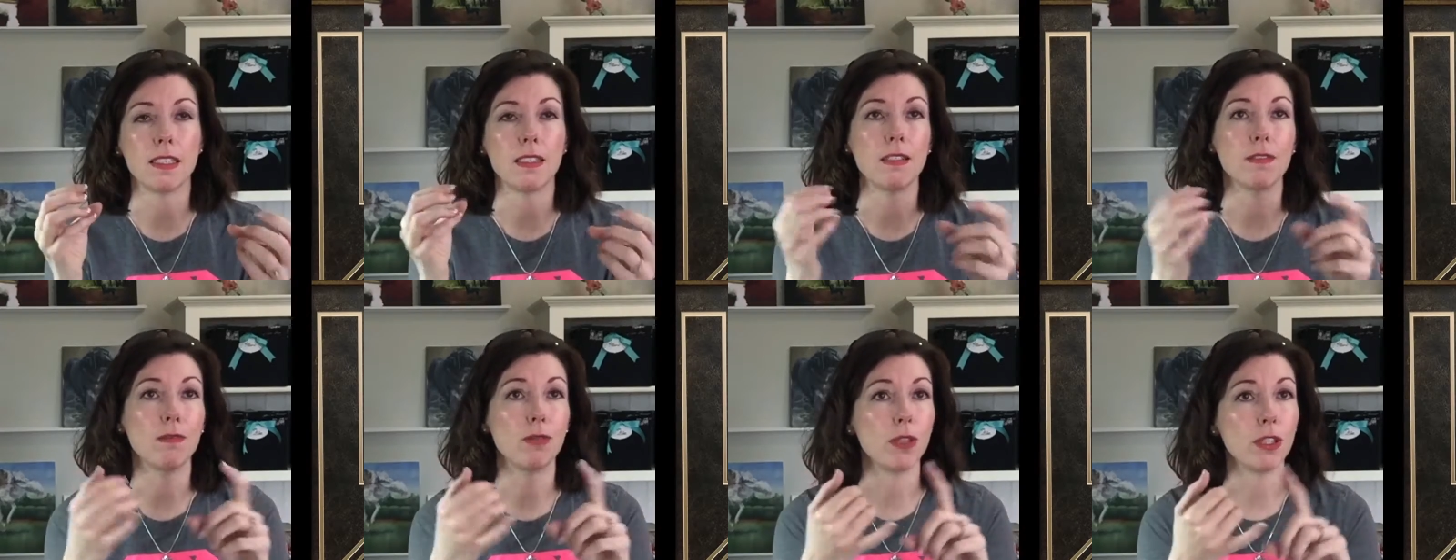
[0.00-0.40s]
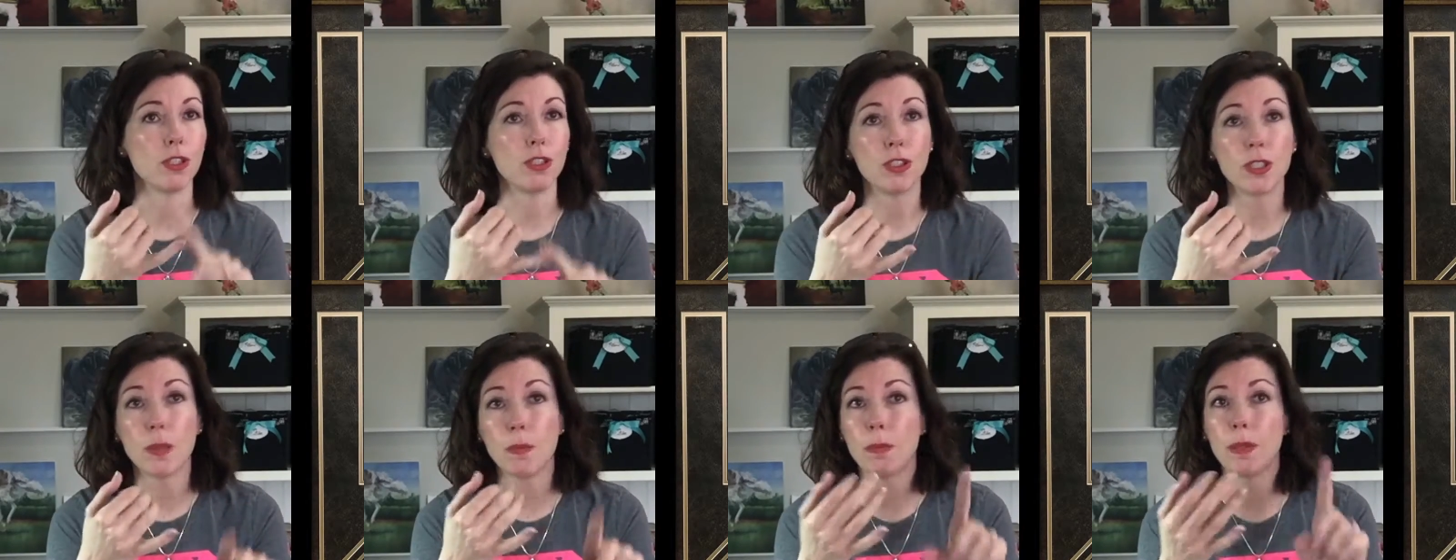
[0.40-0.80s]
and for the
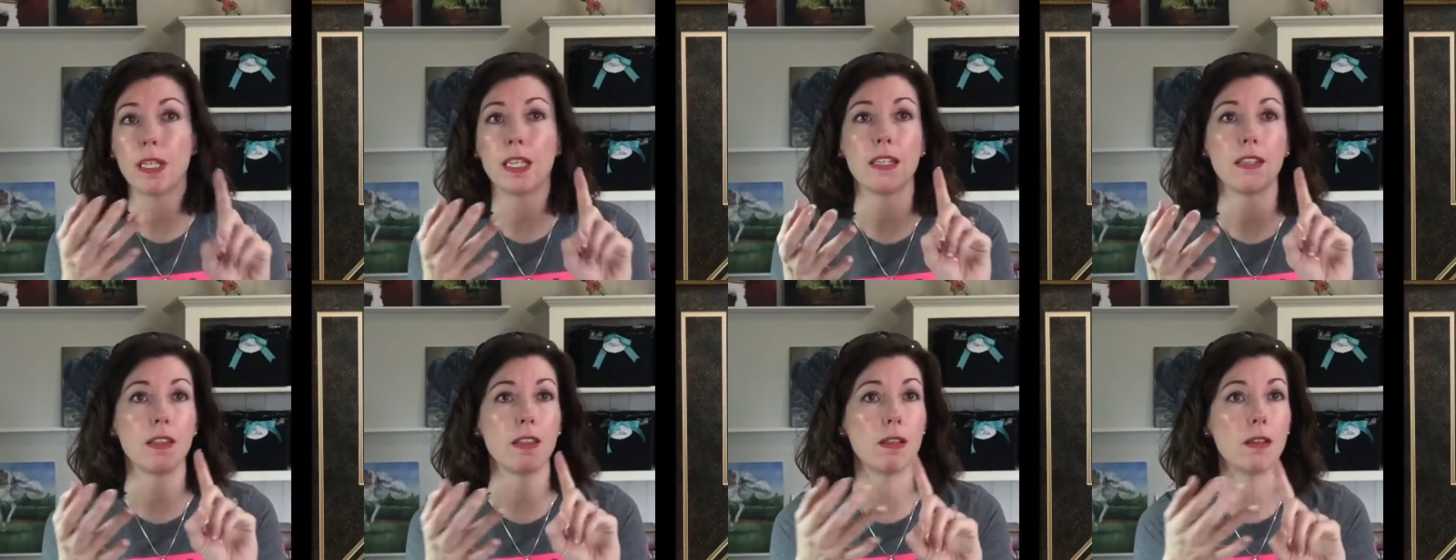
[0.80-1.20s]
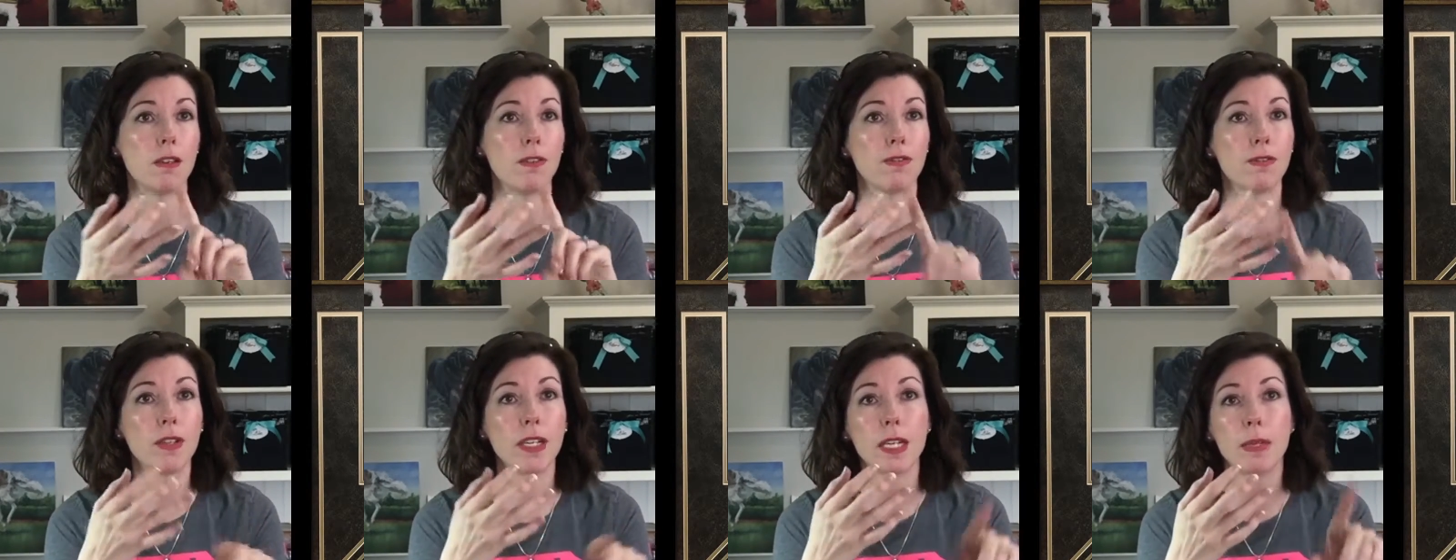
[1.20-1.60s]
shipping,
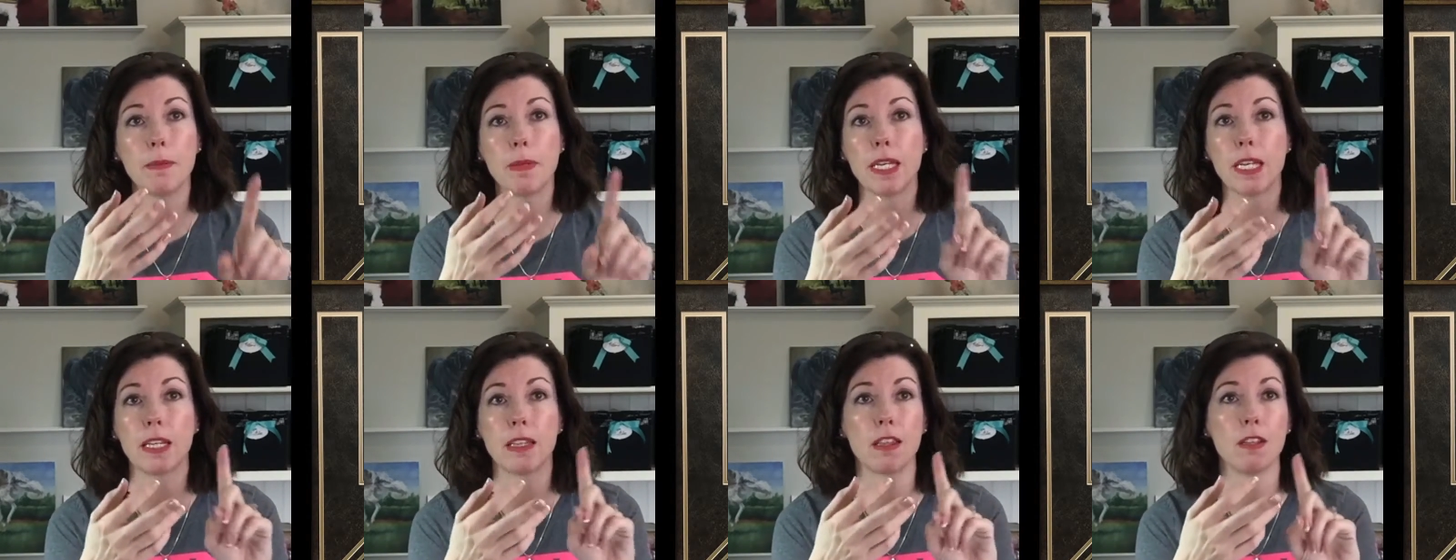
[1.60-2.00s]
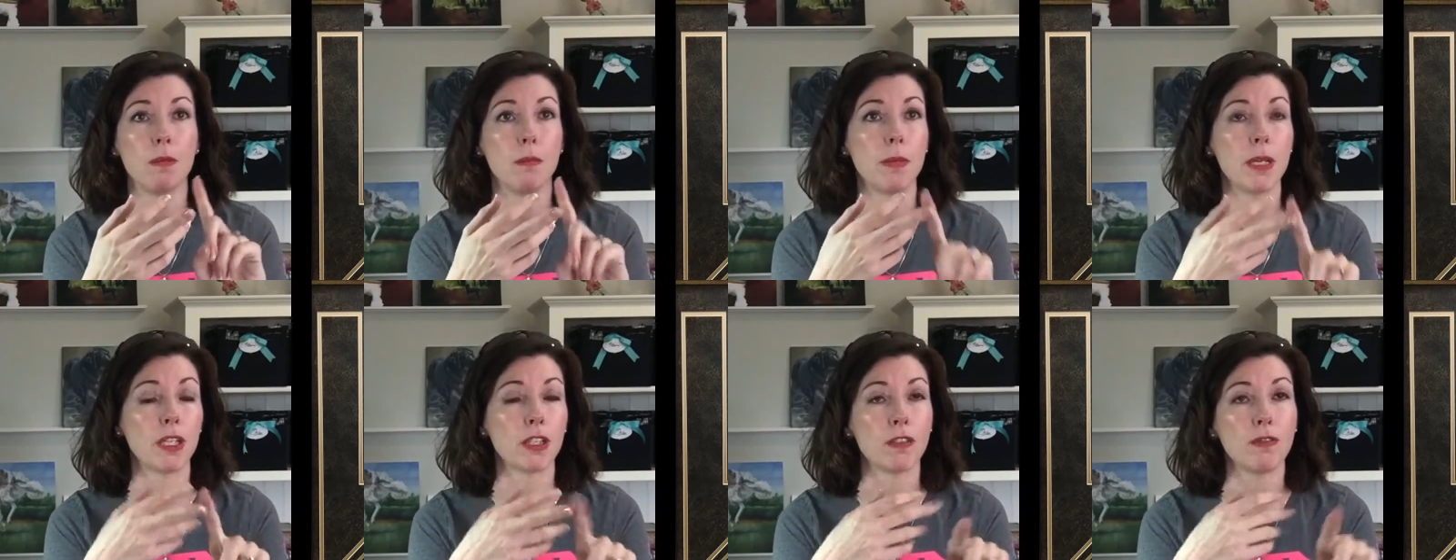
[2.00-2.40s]
the framing, the
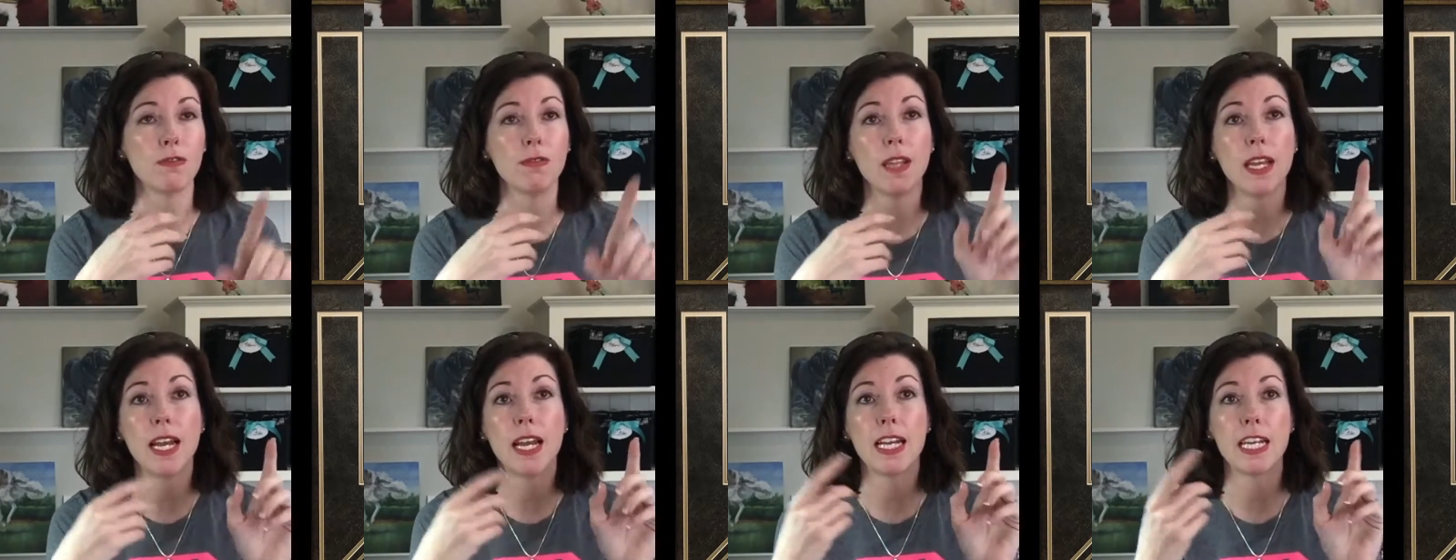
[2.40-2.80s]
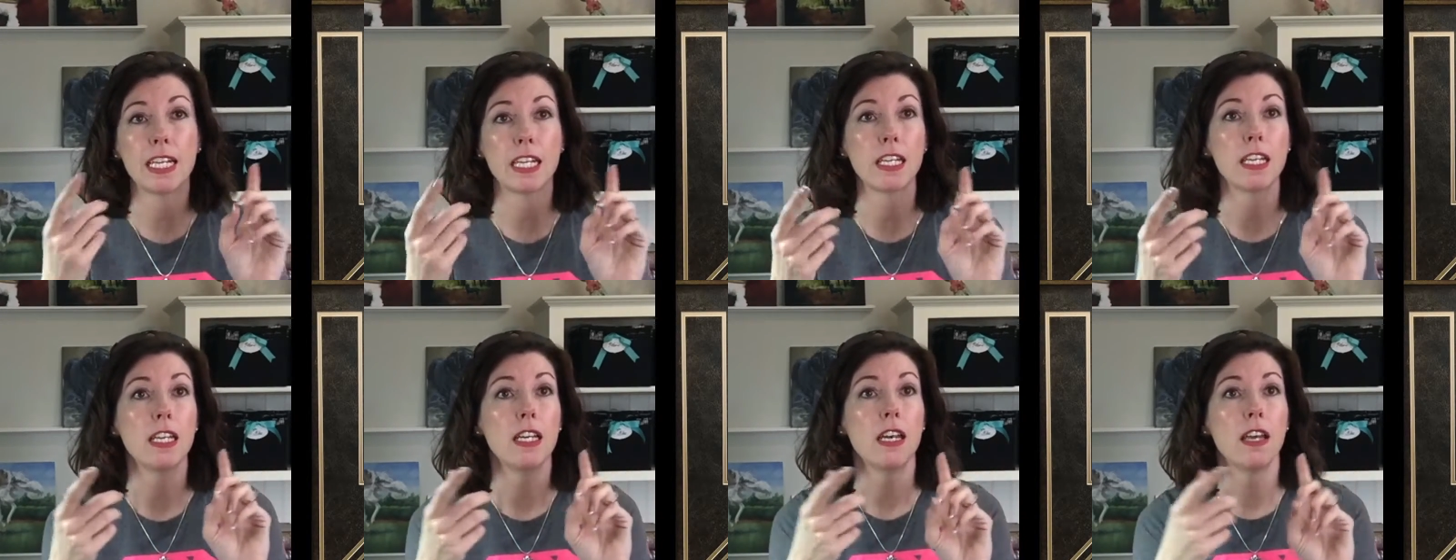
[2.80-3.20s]
American
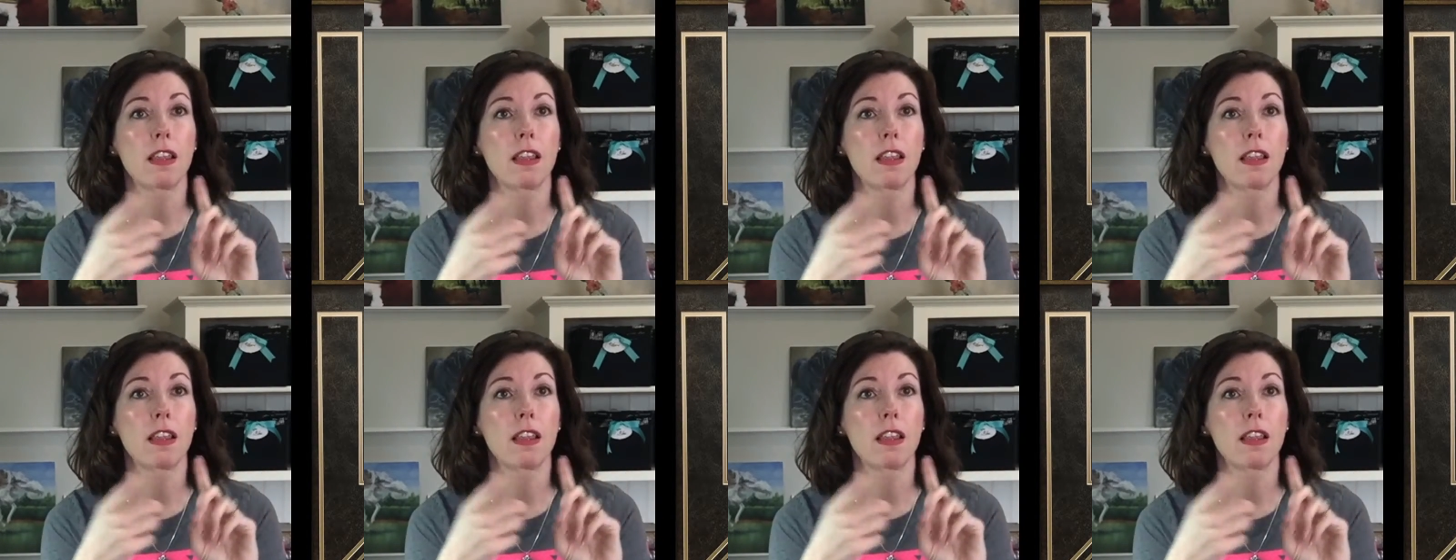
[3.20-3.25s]
flag,